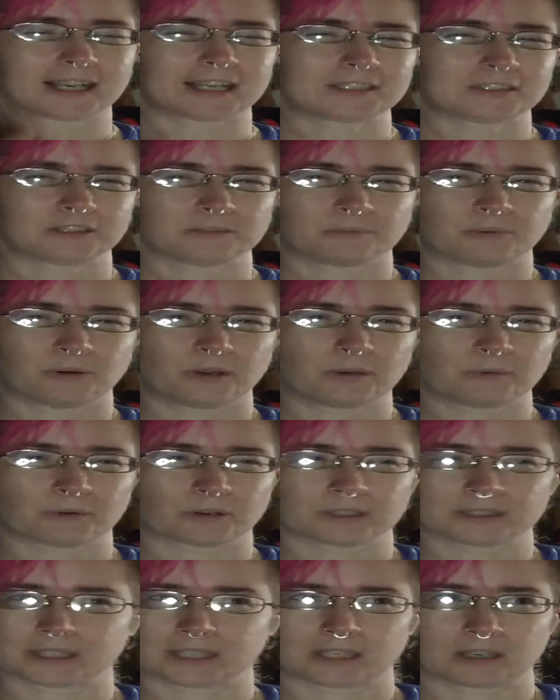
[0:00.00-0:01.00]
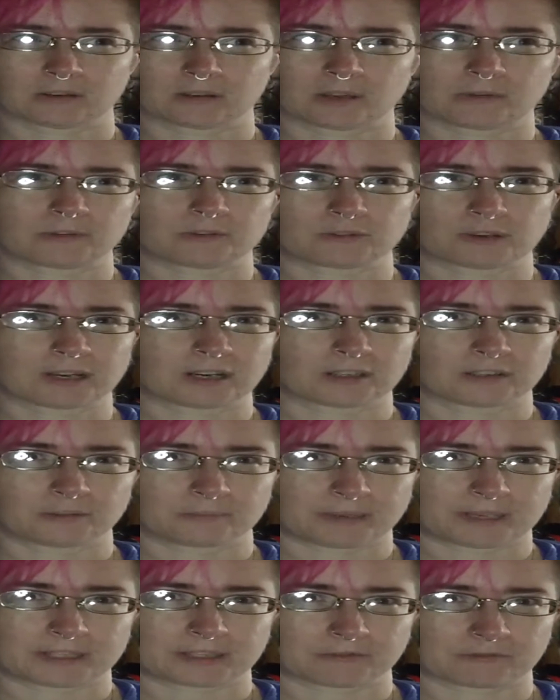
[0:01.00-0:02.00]
got to the point where it's like okay we tried all your
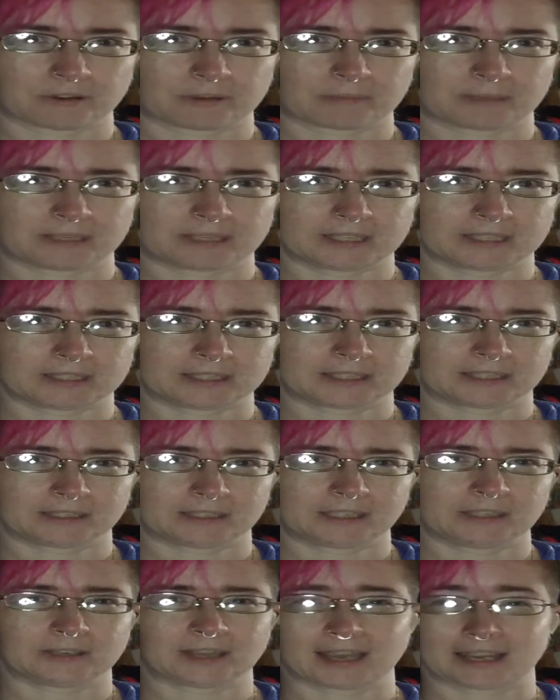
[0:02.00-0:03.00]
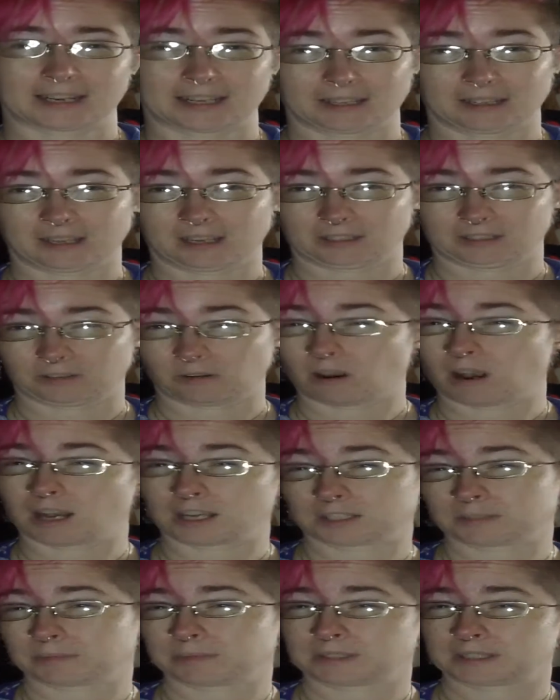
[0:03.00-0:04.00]
basic remedies and he had you know
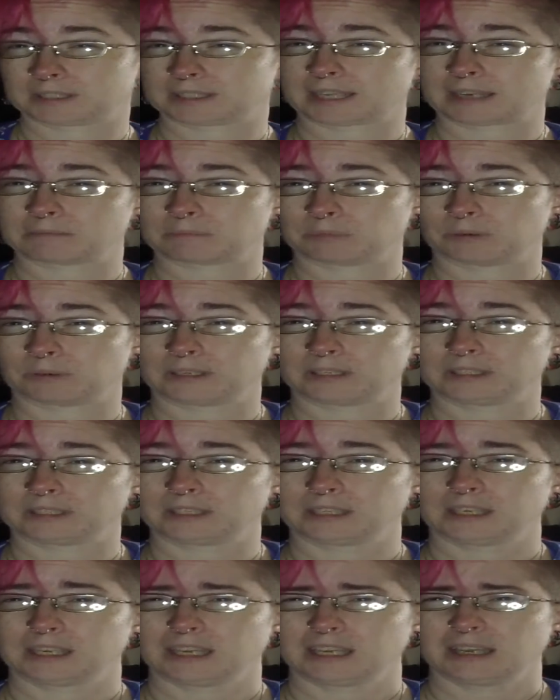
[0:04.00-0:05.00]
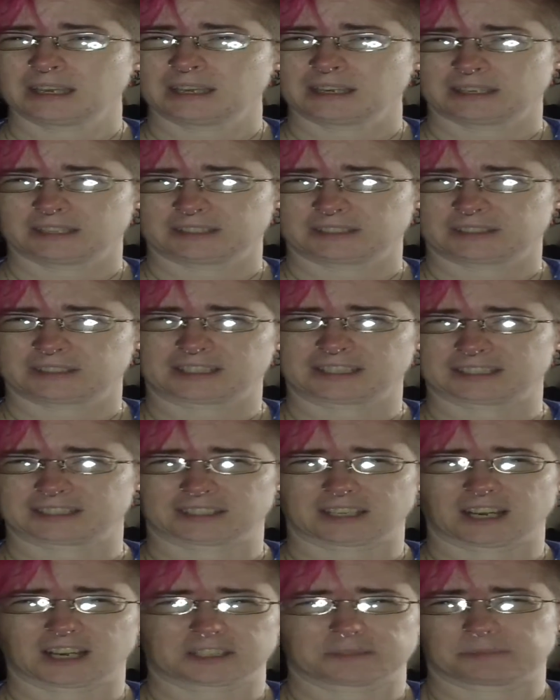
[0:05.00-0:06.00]
hospice at that point because
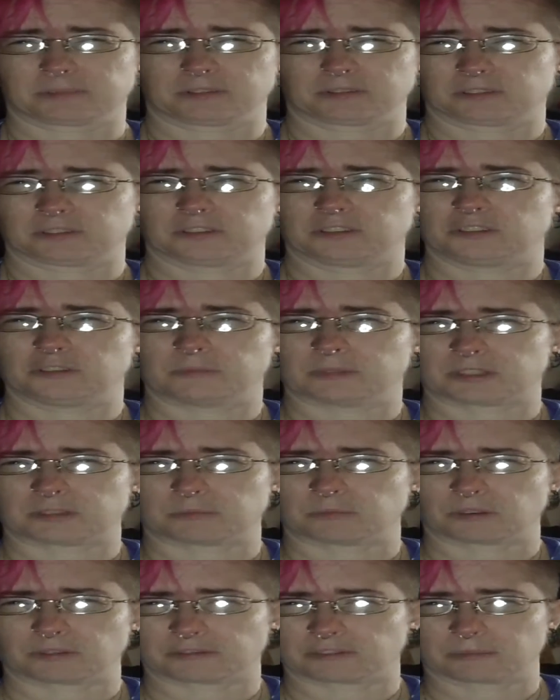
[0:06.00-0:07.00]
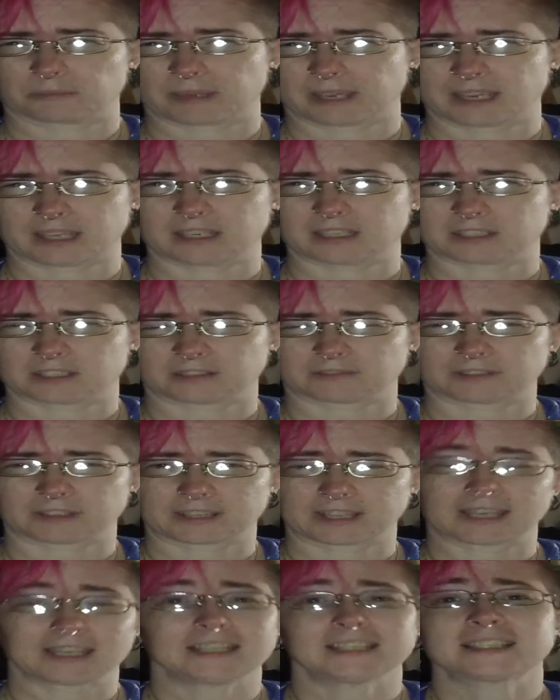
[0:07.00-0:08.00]
the hospital couldn't do much more for the pain and stuff like
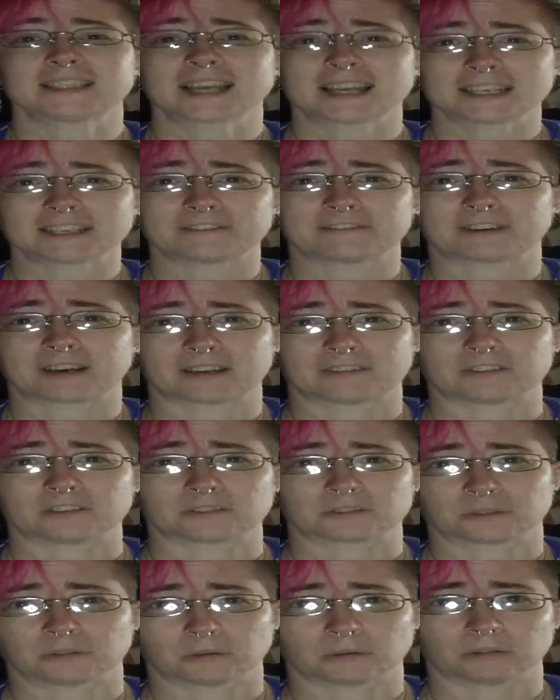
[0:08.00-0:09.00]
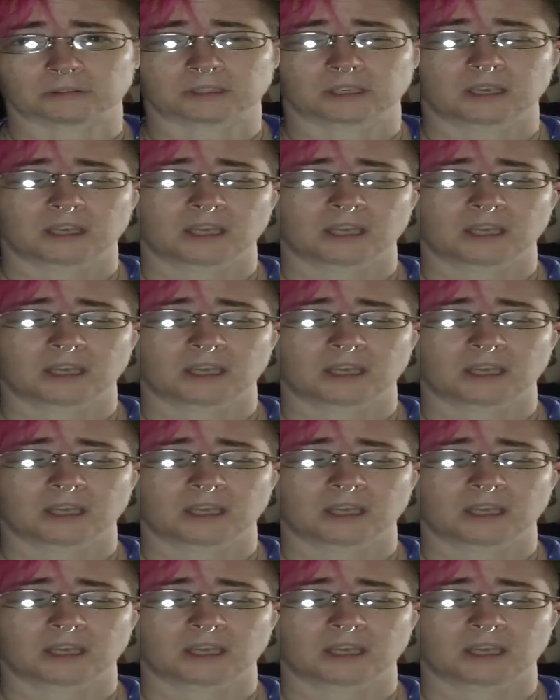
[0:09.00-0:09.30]
that. And he's 95 years old.